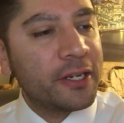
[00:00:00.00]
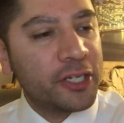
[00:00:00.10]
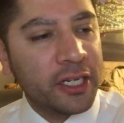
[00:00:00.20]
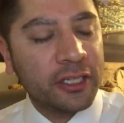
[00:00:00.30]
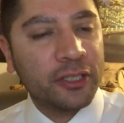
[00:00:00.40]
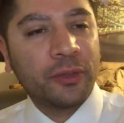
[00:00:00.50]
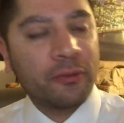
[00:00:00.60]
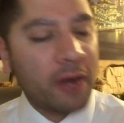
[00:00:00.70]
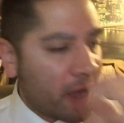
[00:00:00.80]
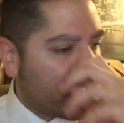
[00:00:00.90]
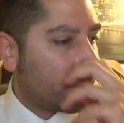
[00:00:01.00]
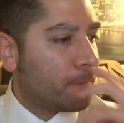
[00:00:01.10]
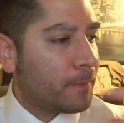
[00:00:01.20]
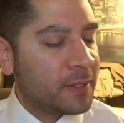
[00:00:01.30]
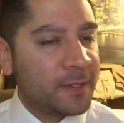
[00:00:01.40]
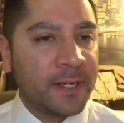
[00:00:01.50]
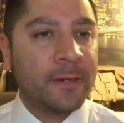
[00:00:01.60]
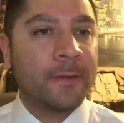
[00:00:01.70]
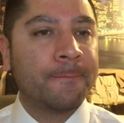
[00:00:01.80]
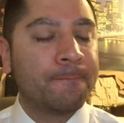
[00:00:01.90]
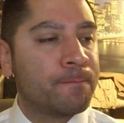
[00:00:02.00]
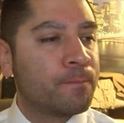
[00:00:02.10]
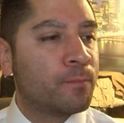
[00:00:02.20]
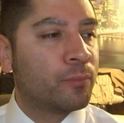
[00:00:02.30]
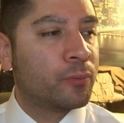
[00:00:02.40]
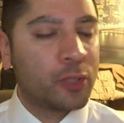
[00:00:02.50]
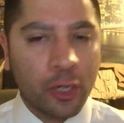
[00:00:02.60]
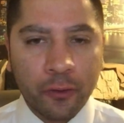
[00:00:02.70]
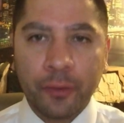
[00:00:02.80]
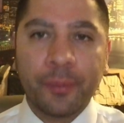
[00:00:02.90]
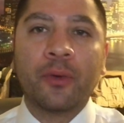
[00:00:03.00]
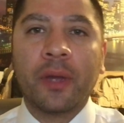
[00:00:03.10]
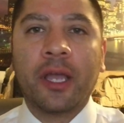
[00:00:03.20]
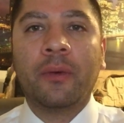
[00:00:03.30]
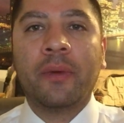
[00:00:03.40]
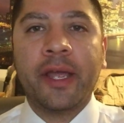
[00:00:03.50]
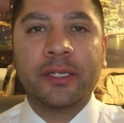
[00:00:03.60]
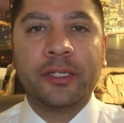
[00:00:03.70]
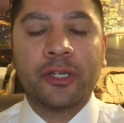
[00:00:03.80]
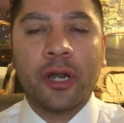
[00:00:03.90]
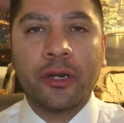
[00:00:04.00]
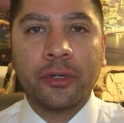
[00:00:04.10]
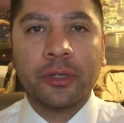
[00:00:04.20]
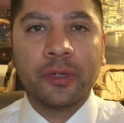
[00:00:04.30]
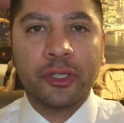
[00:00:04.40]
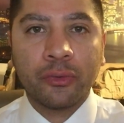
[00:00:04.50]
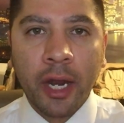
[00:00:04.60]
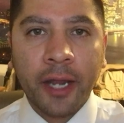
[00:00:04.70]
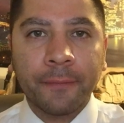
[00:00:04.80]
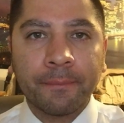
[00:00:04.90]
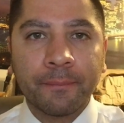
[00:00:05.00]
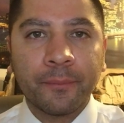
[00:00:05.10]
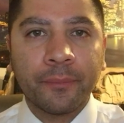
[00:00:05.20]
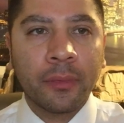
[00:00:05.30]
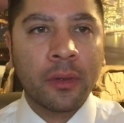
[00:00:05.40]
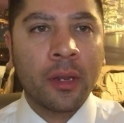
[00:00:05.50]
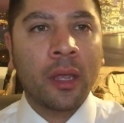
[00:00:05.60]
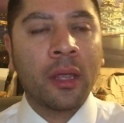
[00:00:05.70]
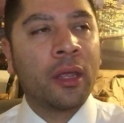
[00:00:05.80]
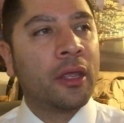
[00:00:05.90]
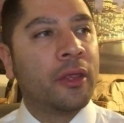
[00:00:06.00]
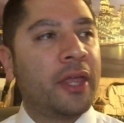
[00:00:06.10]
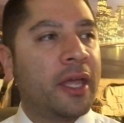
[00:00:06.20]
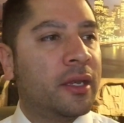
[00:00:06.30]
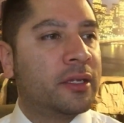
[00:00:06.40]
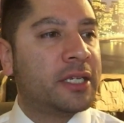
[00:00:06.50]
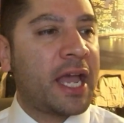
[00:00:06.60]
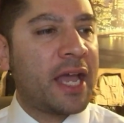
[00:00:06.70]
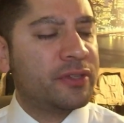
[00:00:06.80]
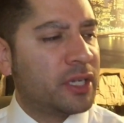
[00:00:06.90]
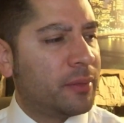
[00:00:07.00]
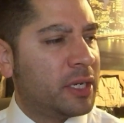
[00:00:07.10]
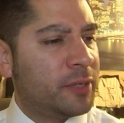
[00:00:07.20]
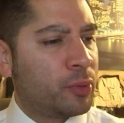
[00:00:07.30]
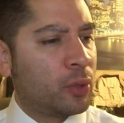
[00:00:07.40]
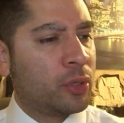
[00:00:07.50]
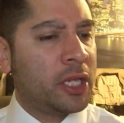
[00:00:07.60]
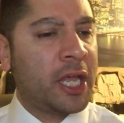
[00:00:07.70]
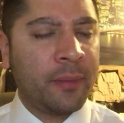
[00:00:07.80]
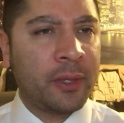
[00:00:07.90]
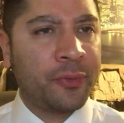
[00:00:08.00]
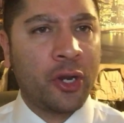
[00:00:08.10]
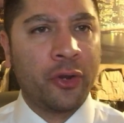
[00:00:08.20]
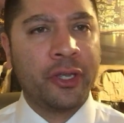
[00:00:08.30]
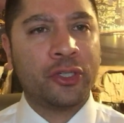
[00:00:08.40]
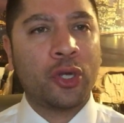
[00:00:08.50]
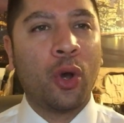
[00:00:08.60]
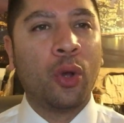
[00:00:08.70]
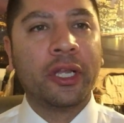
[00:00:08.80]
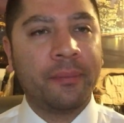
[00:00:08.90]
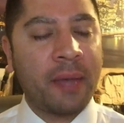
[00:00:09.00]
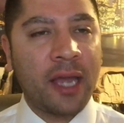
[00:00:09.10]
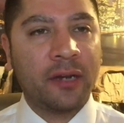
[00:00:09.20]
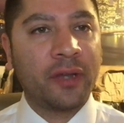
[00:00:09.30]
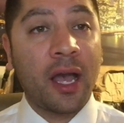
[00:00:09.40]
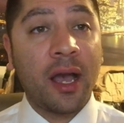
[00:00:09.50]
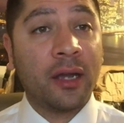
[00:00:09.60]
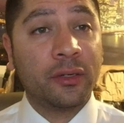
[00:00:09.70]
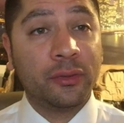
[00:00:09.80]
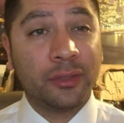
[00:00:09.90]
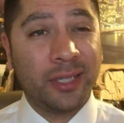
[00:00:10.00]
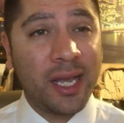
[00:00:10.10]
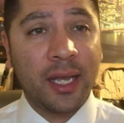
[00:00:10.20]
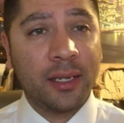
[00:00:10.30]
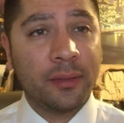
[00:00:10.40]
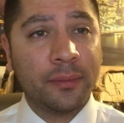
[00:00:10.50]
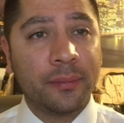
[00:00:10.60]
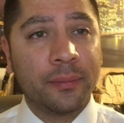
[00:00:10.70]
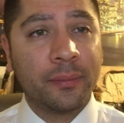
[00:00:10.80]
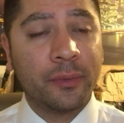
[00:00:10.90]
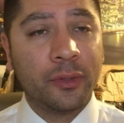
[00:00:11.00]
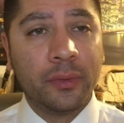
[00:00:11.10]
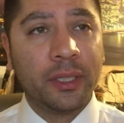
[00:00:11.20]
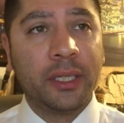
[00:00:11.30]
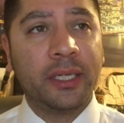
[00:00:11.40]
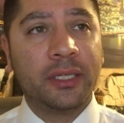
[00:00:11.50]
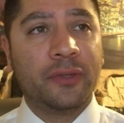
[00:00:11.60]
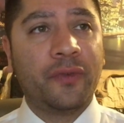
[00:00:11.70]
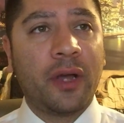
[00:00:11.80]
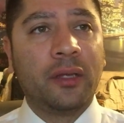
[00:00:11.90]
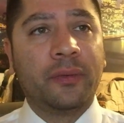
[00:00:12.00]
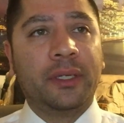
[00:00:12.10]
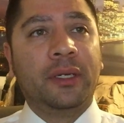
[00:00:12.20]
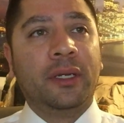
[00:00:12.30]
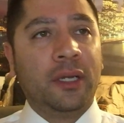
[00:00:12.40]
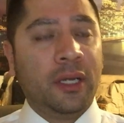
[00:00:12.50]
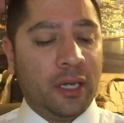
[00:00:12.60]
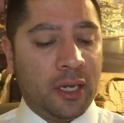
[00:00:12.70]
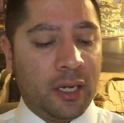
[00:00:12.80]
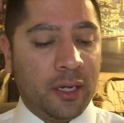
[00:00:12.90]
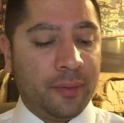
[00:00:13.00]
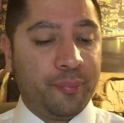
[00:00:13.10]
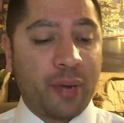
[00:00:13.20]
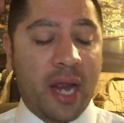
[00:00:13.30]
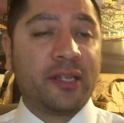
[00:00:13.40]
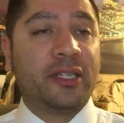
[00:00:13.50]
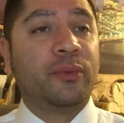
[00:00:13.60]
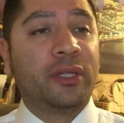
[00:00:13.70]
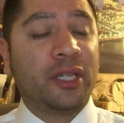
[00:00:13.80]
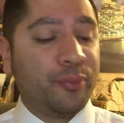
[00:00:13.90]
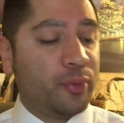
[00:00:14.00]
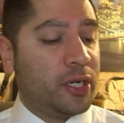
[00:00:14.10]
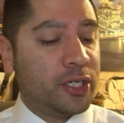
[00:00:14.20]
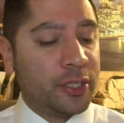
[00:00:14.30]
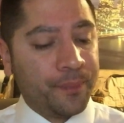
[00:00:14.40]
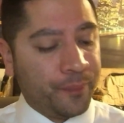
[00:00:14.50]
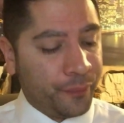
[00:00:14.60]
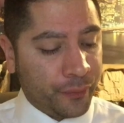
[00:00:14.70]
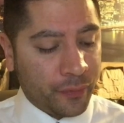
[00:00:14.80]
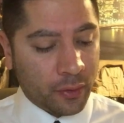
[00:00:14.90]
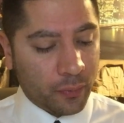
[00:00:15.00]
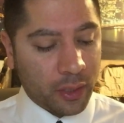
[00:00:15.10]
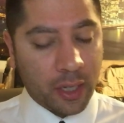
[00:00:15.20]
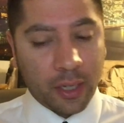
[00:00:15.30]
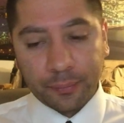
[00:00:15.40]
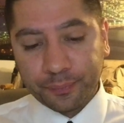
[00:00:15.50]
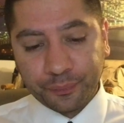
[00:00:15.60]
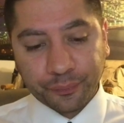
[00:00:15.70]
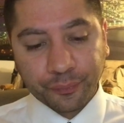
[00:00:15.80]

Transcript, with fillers: Jesus would rather a sinner turn from their wicked ways and start doing what's right than to have somebody proclaim that they're this holy man of God who's lying, who really isn't following, uh, practicing what they preach. Um,